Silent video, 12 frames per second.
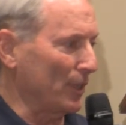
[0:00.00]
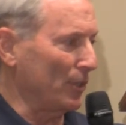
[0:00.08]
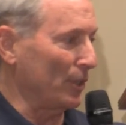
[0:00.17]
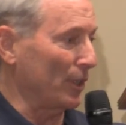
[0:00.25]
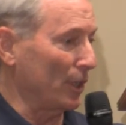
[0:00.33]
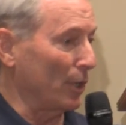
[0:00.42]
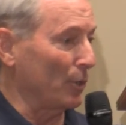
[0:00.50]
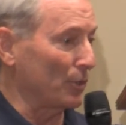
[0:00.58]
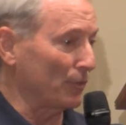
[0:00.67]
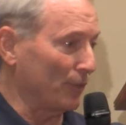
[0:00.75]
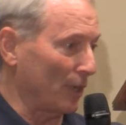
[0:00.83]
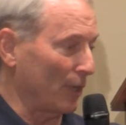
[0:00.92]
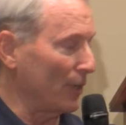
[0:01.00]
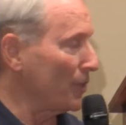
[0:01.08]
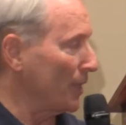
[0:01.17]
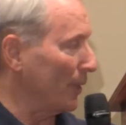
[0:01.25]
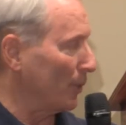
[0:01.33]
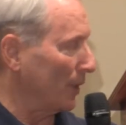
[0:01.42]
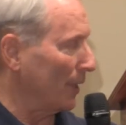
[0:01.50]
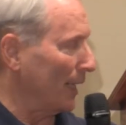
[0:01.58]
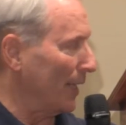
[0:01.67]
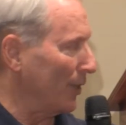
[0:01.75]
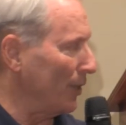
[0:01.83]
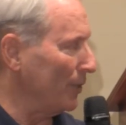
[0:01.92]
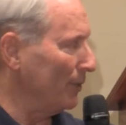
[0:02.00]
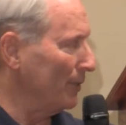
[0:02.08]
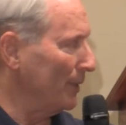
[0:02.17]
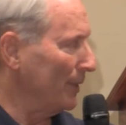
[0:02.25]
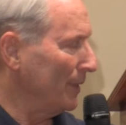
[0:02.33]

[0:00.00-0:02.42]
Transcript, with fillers: then you can go as far as they will allow you.